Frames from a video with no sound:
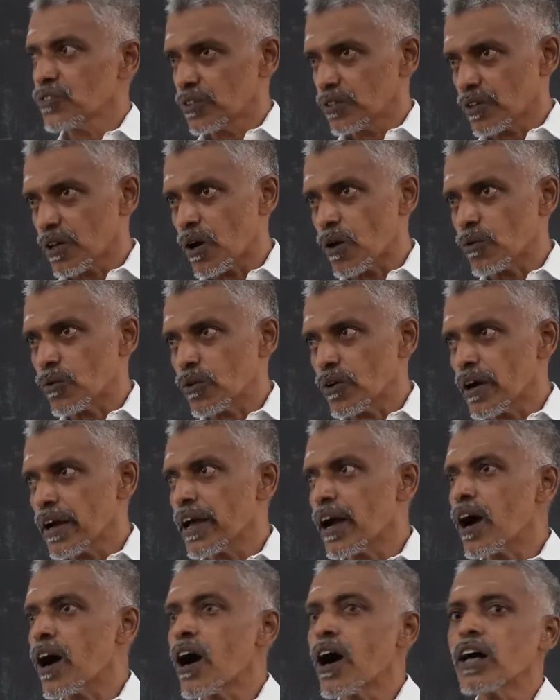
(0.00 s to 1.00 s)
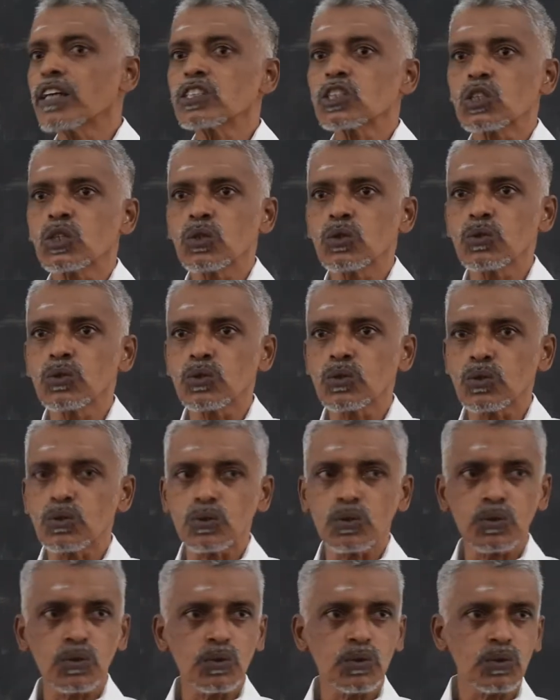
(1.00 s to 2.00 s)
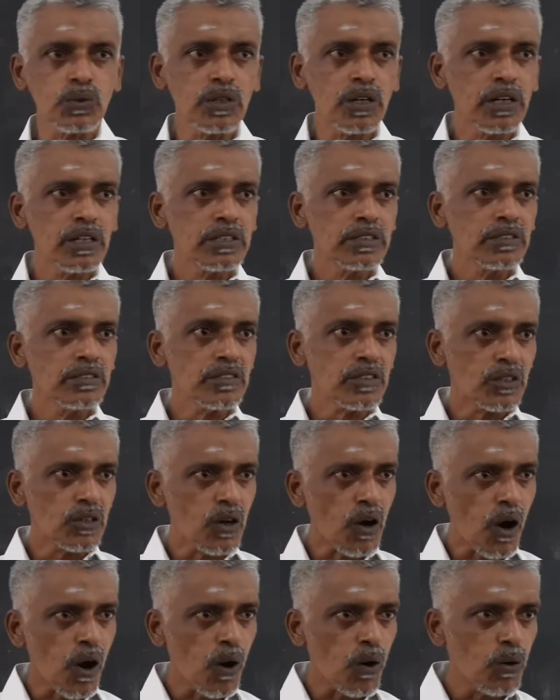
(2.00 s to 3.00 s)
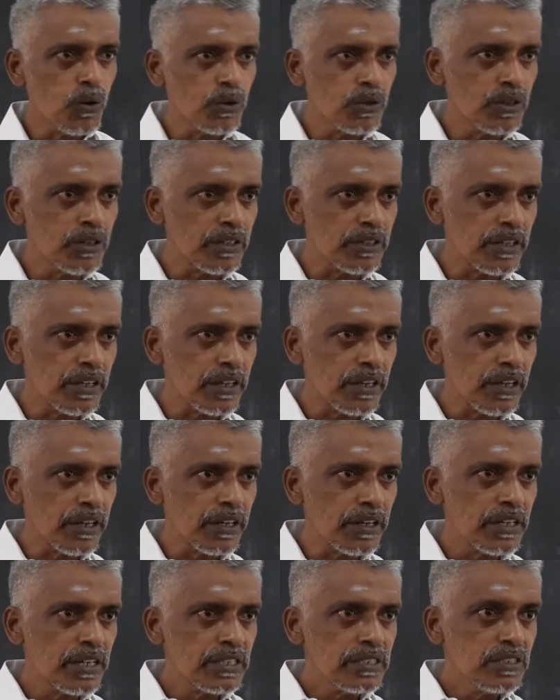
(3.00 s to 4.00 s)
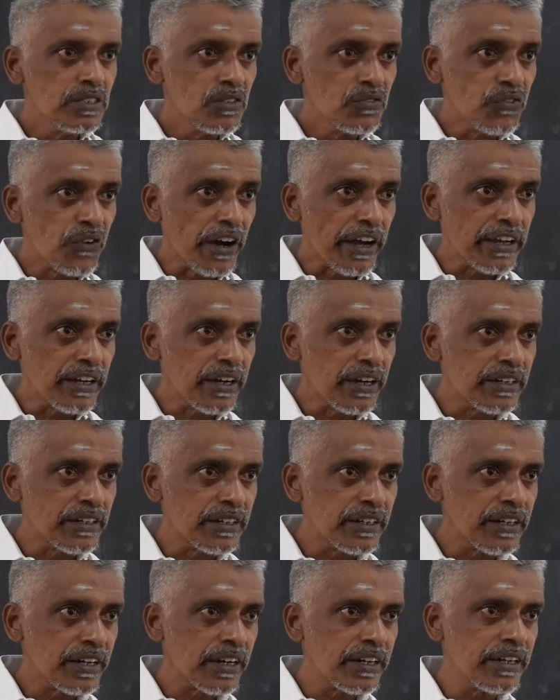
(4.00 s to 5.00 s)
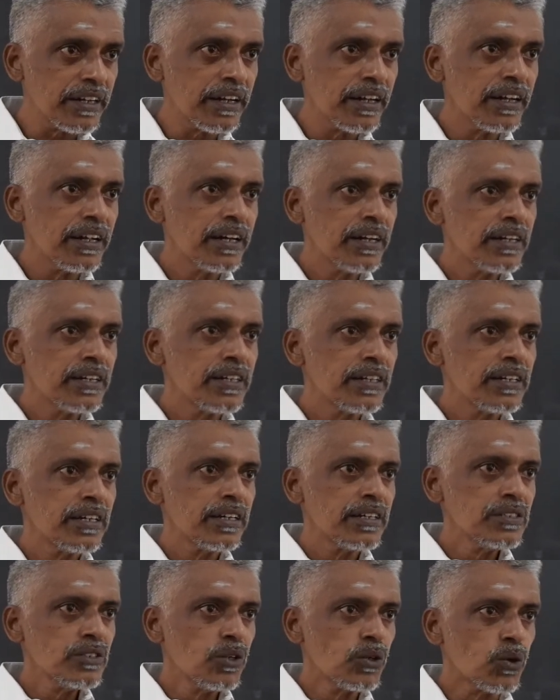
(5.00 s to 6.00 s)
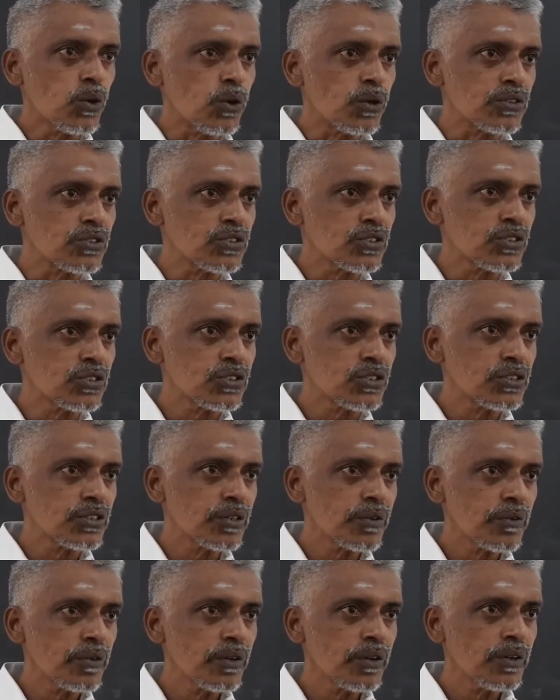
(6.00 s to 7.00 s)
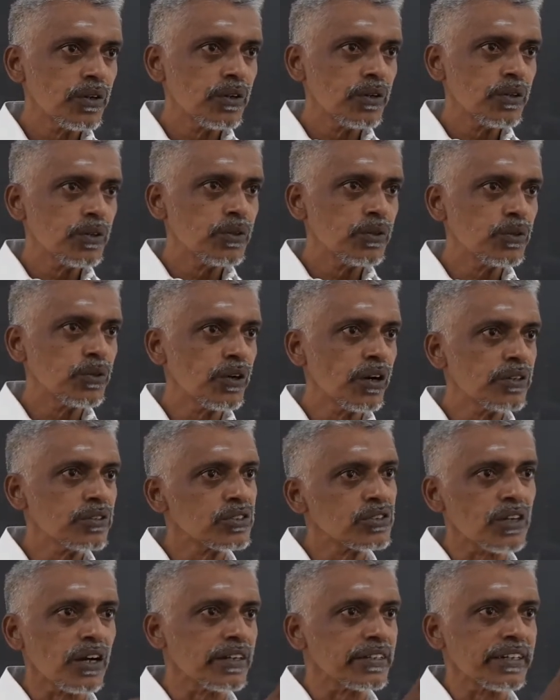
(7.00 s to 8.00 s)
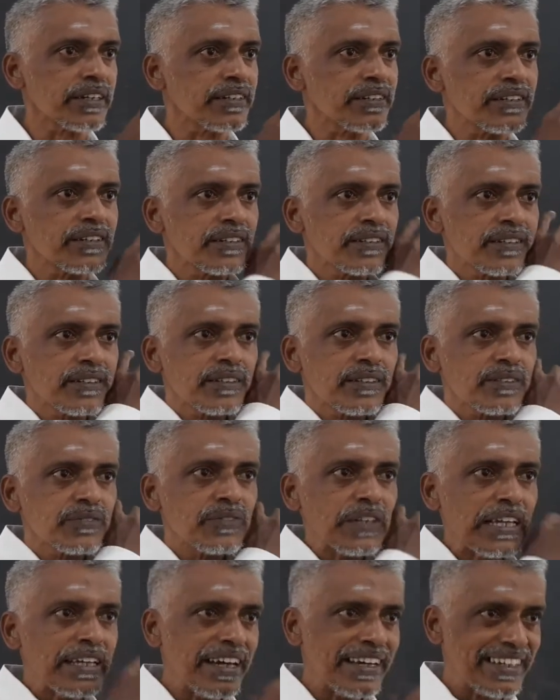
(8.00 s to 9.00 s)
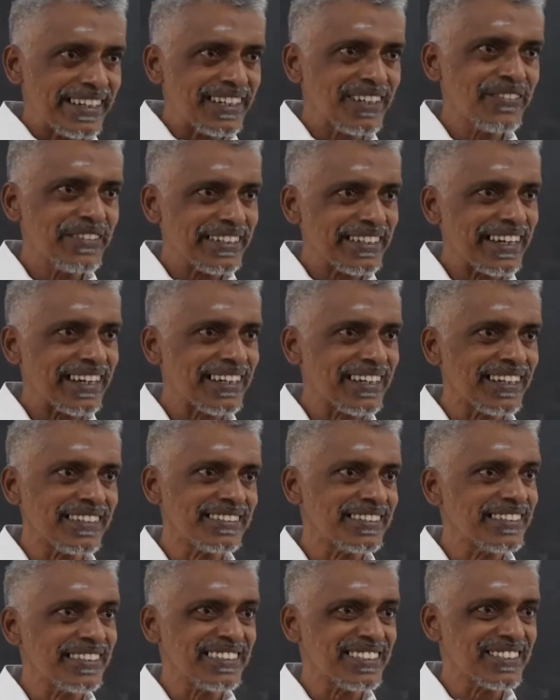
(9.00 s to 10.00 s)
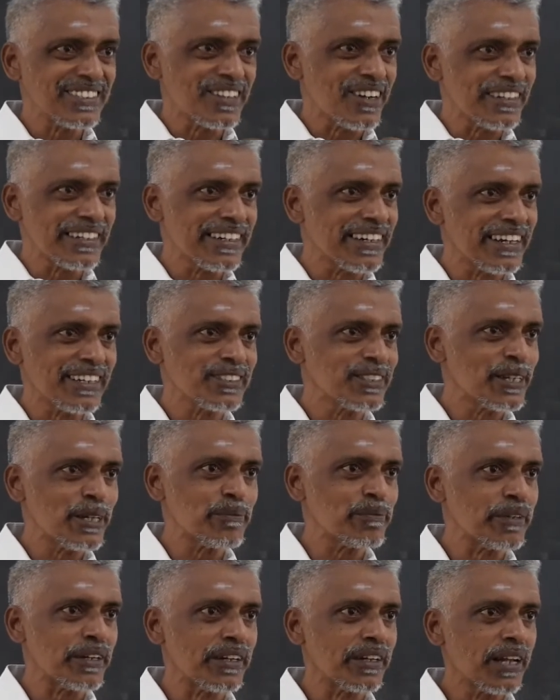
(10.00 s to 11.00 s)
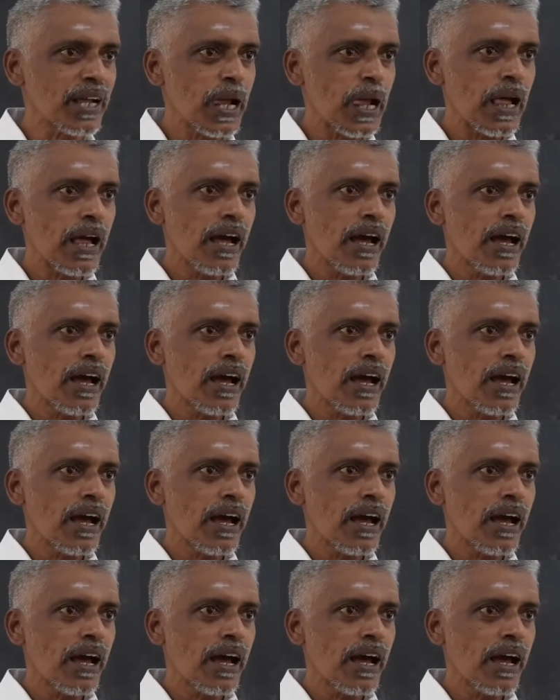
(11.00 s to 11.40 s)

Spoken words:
Now I ask you to count the 500 notes. You have started. I give it as, it's not an assignment.